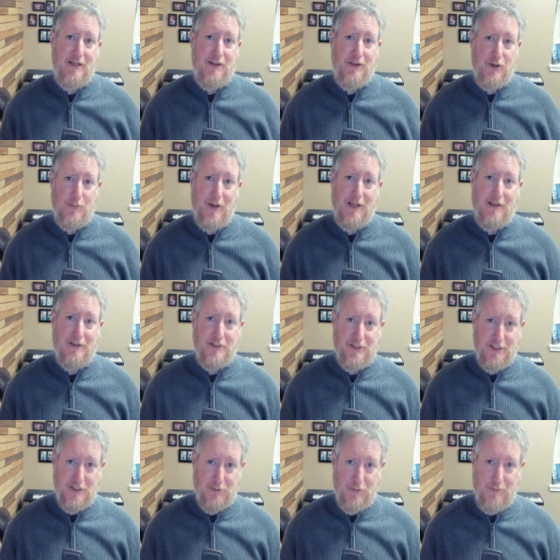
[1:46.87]
their
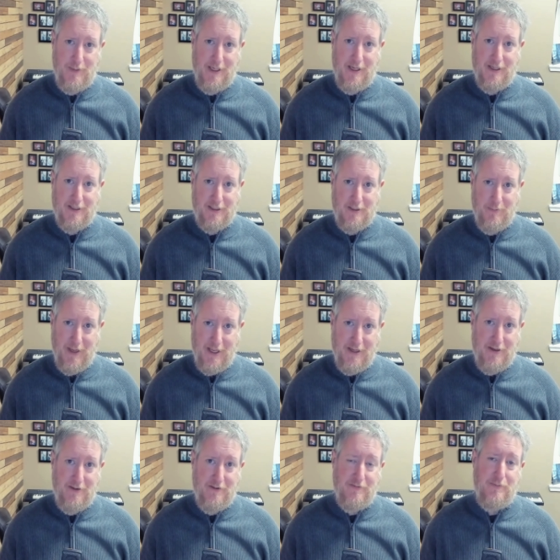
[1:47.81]
policies would be
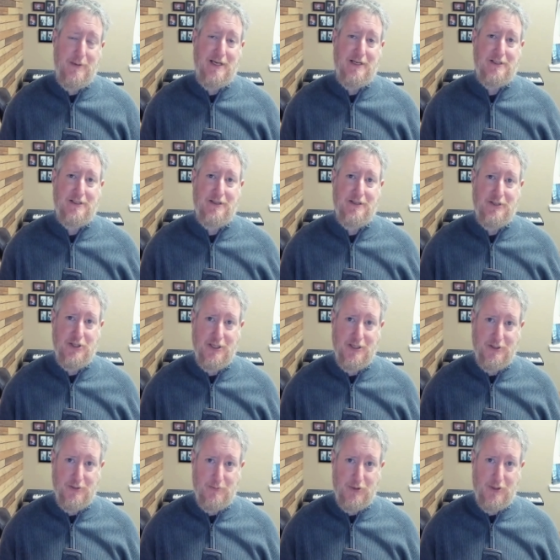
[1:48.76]
uncompetitive based on the
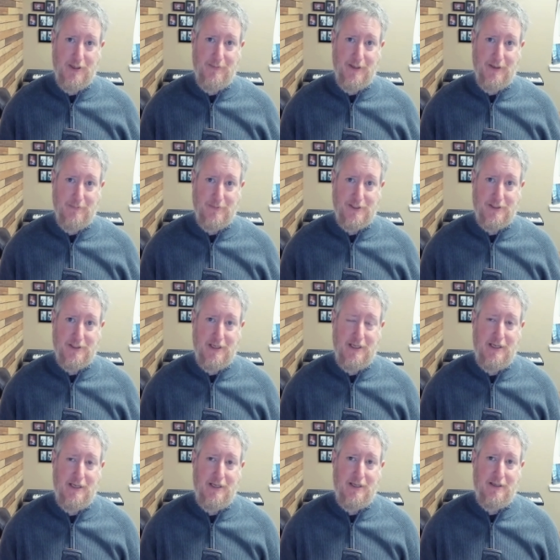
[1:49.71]
change in premiums.
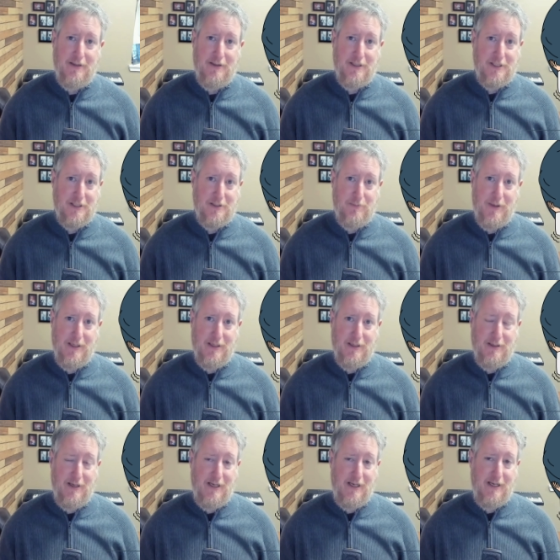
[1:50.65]
This has
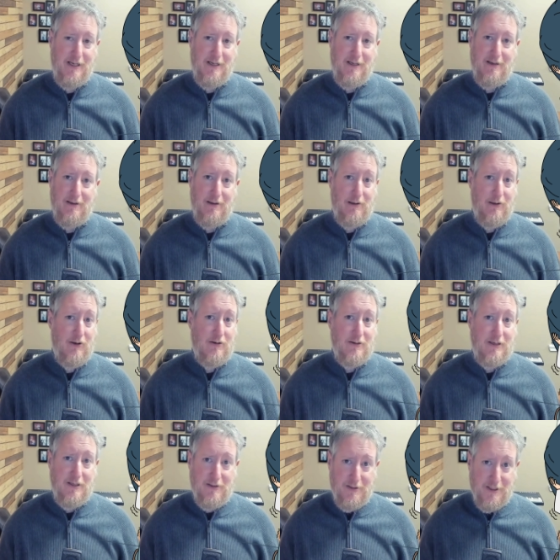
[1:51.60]
been a
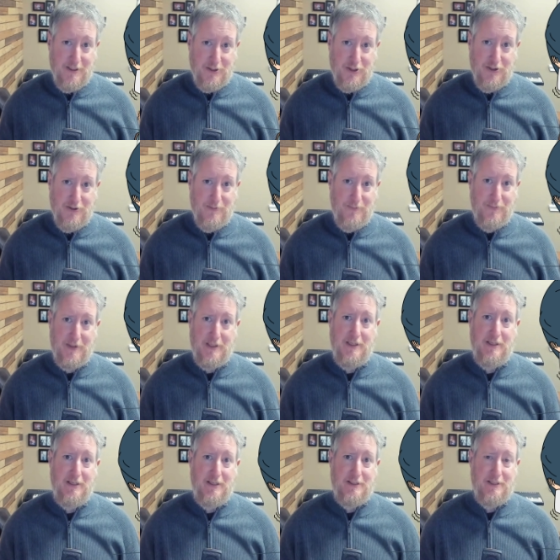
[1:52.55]
long held issue,
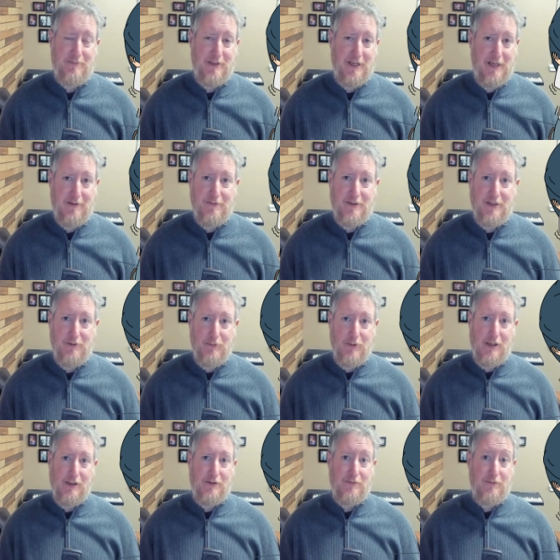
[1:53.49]
something I've dealt
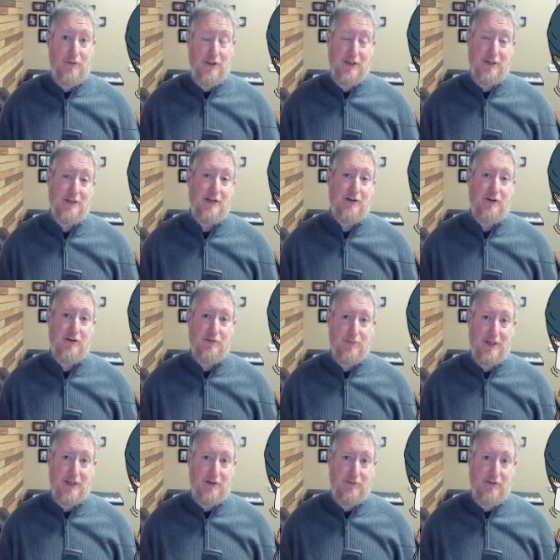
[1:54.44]
with for the entirety of
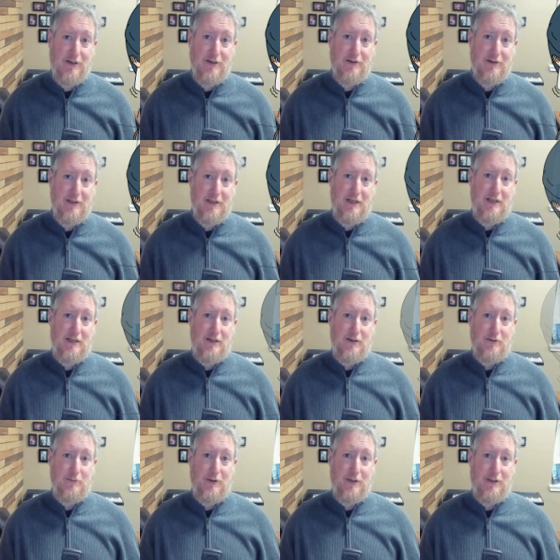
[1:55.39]
my career,
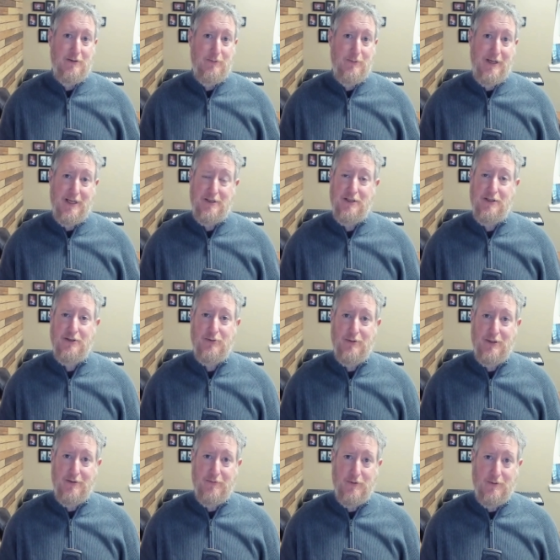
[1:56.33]
where we get to the
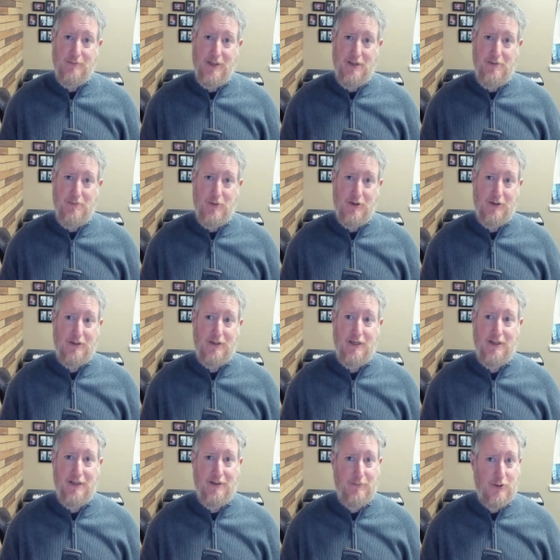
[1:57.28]
24 month mark
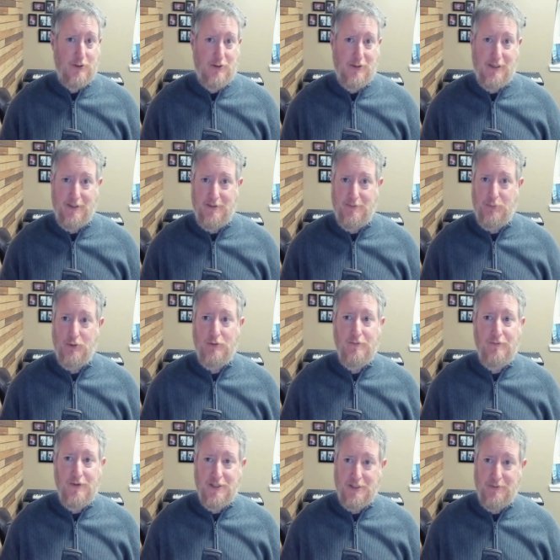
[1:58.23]
and then we're trying to
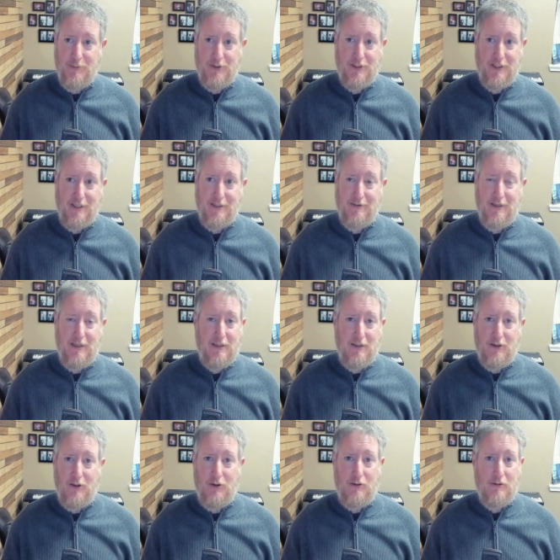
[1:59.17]
prove disability
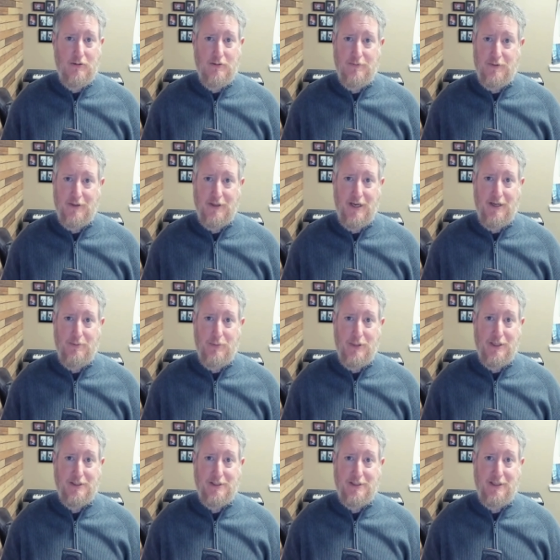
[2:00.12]
all over again
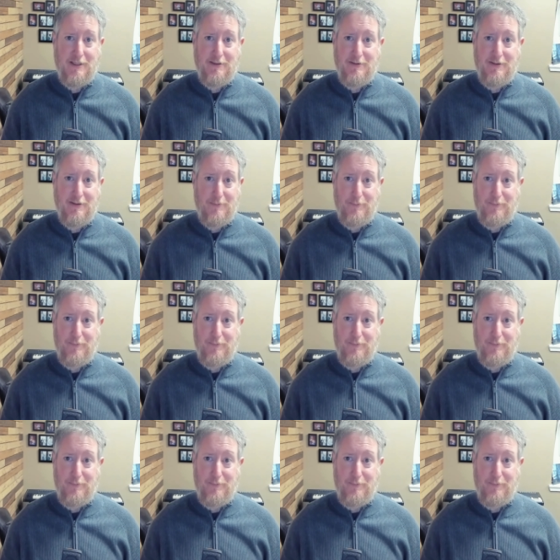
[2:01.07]
based on, you know,